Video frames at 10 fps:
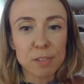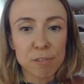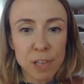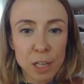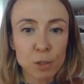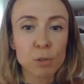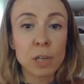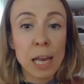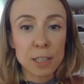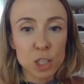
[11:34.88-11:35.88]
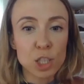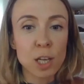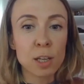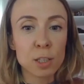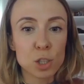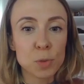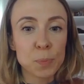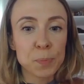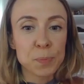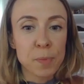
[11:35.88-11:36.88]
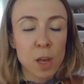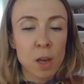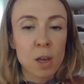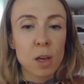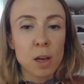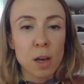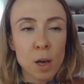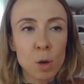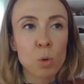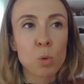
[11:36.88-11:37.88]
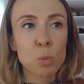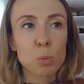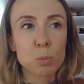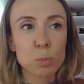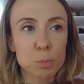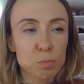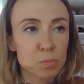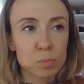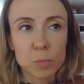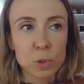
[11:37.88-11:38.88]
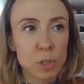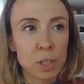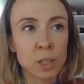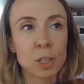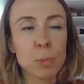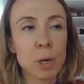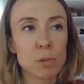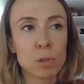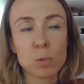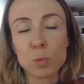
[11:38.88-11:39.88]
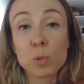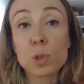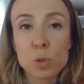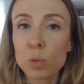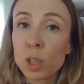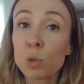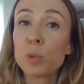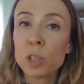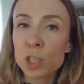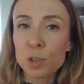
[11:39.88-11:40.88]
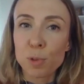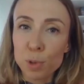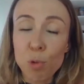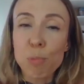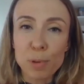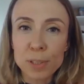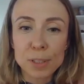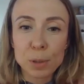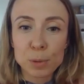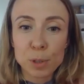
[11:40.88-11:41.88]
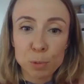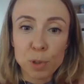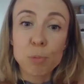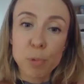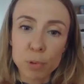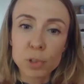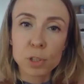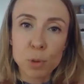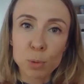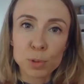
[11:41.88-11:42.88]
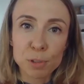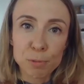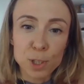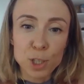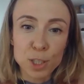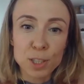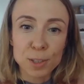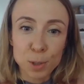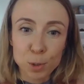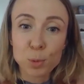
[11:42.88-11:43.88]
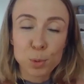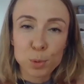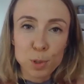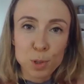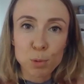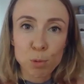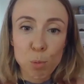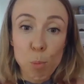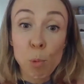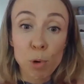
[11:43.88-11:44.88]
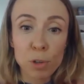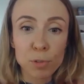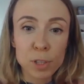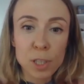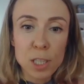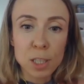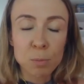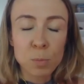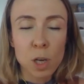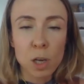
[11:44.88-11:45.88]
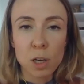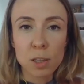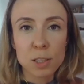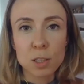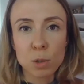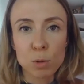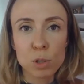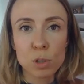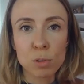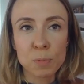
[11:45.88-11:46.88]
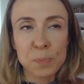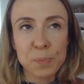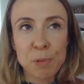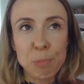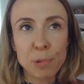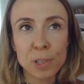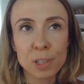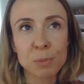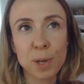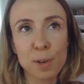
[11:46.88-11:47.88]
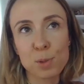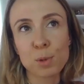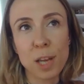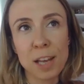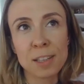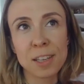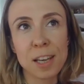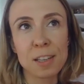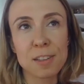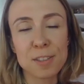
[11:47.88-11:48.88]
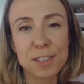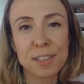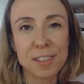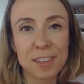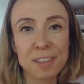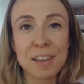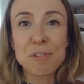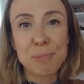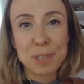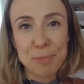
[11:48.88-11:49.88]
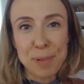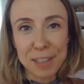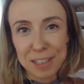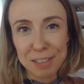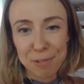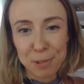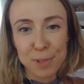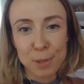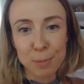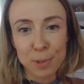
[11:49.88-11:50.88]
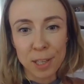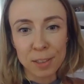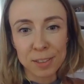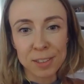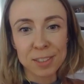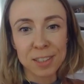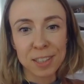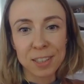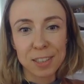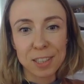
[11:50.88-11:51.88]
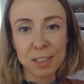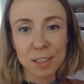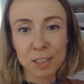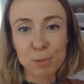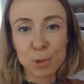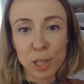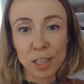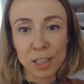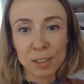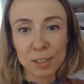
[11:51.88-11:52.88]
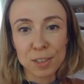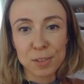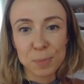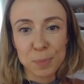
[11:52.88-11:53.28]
regular exchange, how you think about what you wish for your product owner, what the product owner wishes you could do more for the team. This is also important because you can get this another perspective from someone else, can give you a hint,